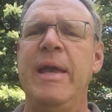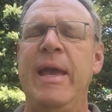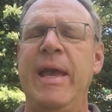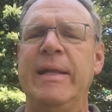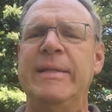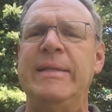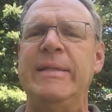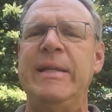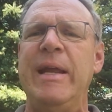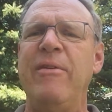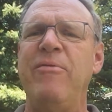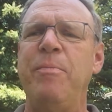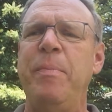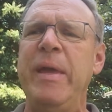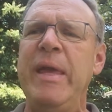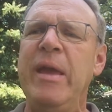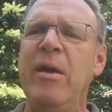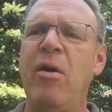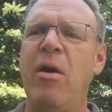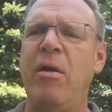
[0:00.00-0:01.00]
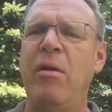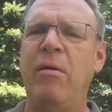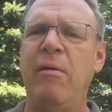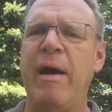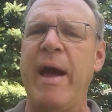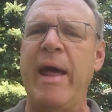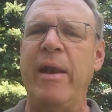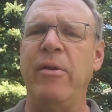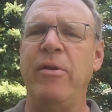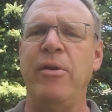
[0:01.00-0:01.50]
Instead of being on a
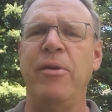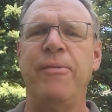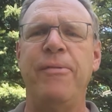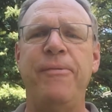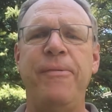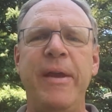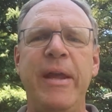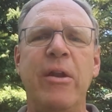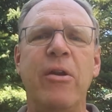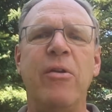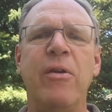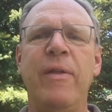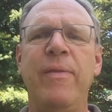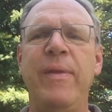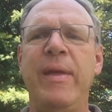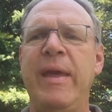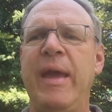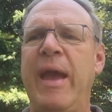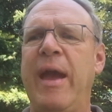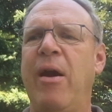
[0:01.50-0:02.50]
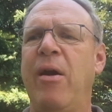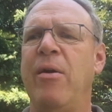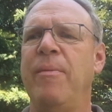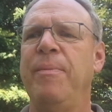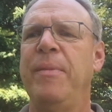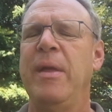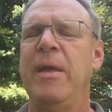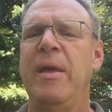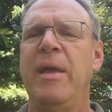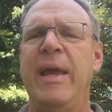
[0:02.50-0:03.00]
ladder, your feet are in the air,
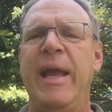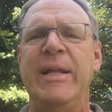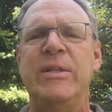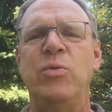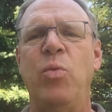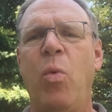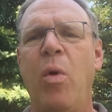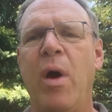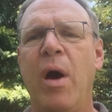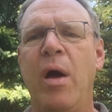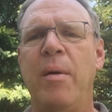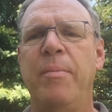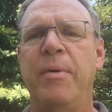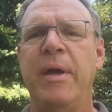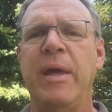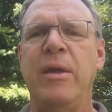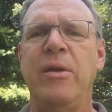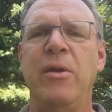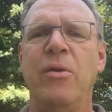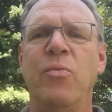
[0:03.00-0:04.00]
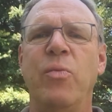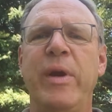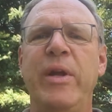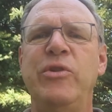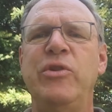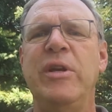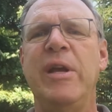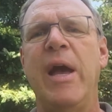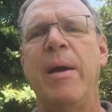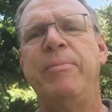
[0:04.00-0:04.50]
it's wobbly, you're
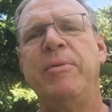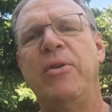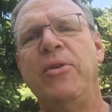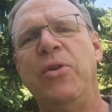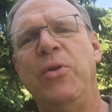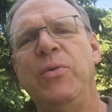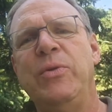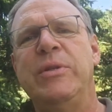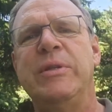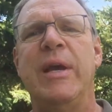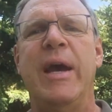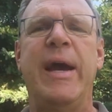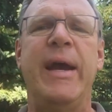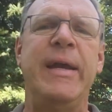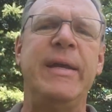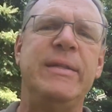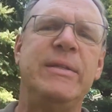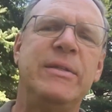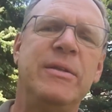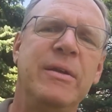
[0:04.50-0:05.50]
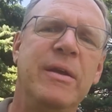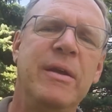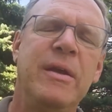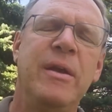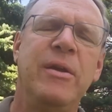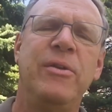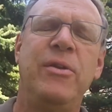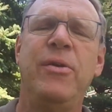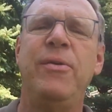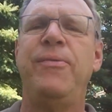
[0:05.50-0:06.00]
reaching up to 2
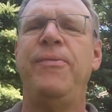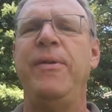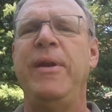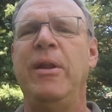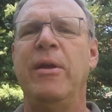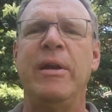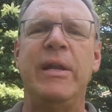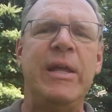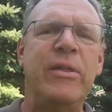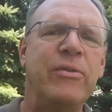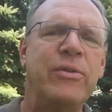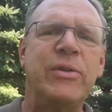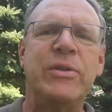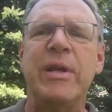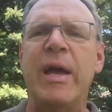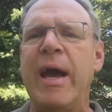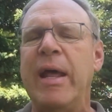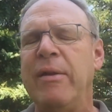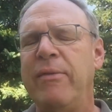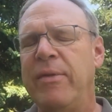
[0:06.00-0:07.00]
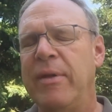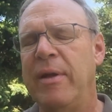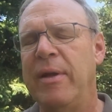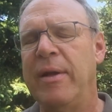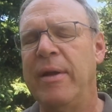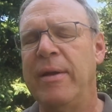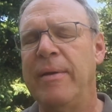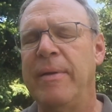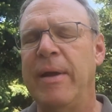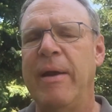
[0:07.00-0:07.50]
feet on either side of
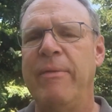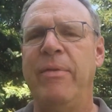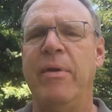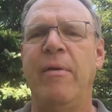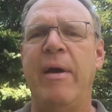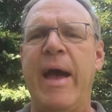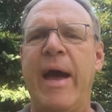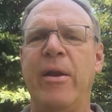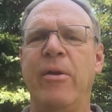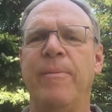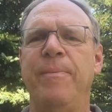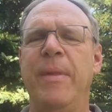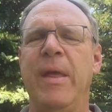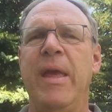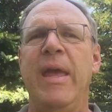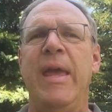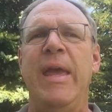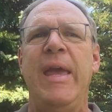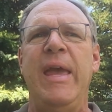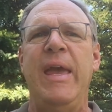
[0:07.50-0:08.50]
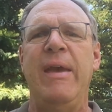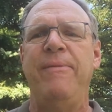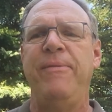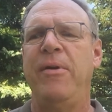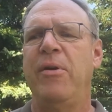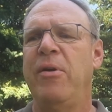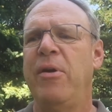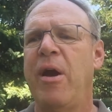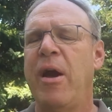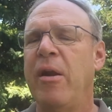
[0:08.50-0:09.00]
the ladder. If
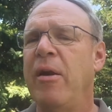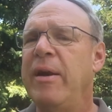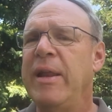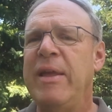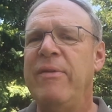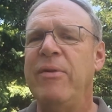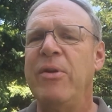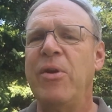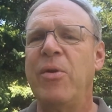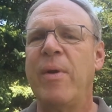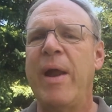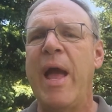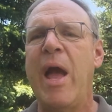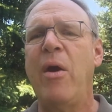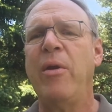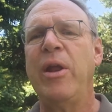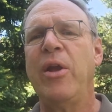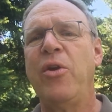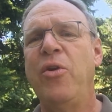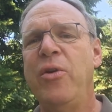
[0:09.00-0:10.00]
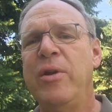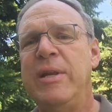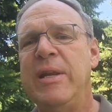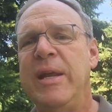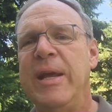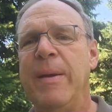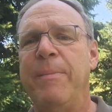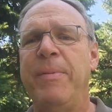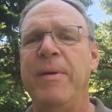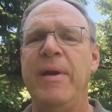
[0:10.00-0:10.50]
you're not on even ground, it could
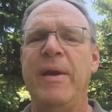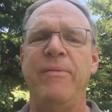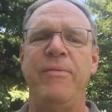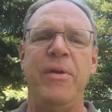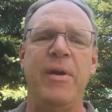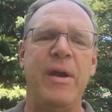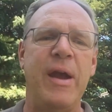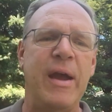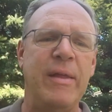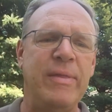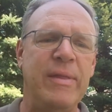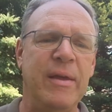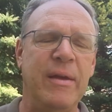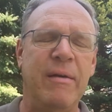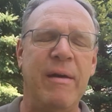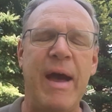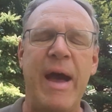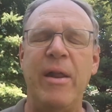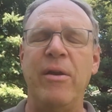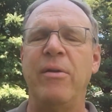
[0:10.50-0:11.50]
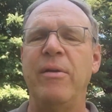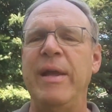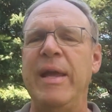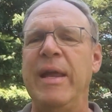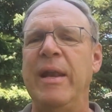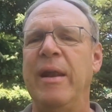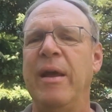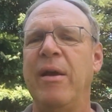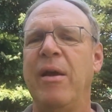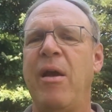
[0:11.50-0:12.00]
tip. If you got the ladder
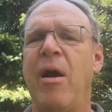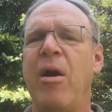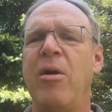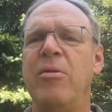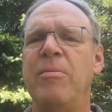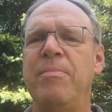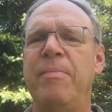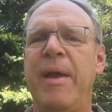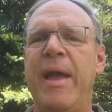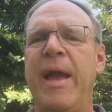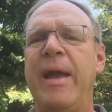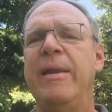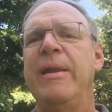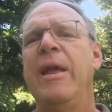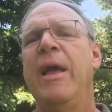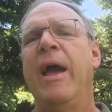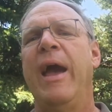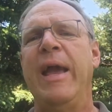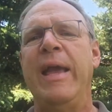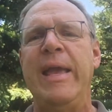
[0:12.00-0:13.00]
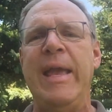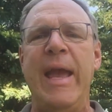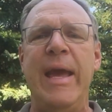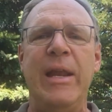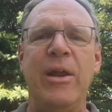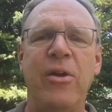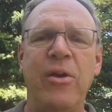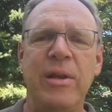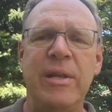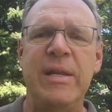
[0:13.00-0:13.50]
in a garden bed, again,
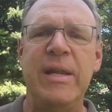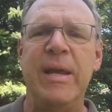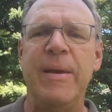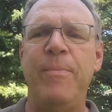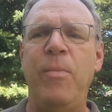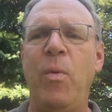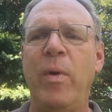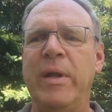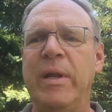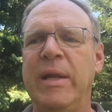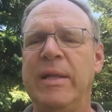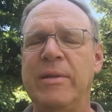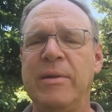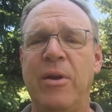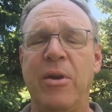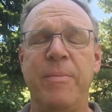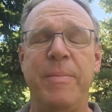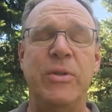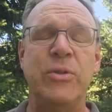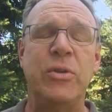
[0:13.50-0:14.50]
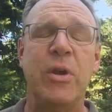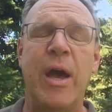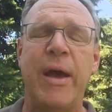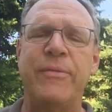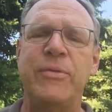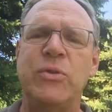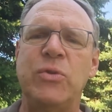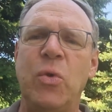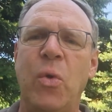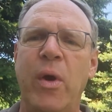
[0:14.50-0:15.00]
it could tip one. It could be
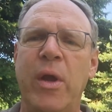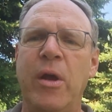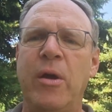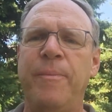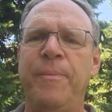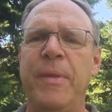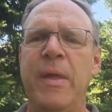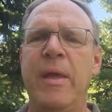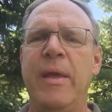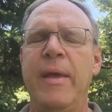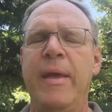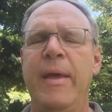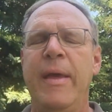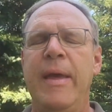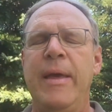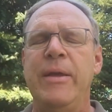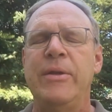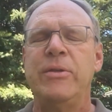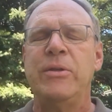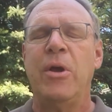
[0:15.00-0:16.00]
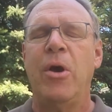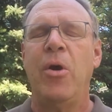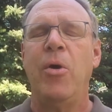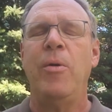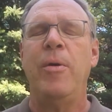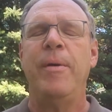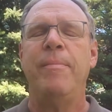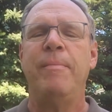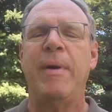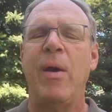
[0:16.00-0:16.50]
soft soil.
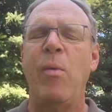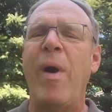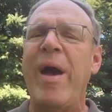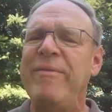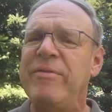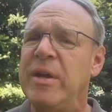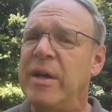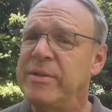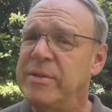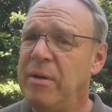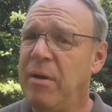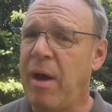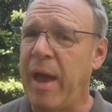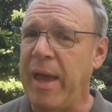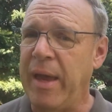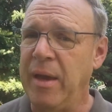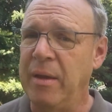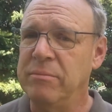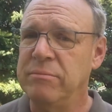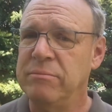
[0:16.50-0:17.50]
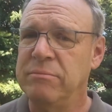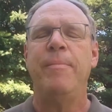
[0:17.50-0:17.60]
So my wife doesn't like it.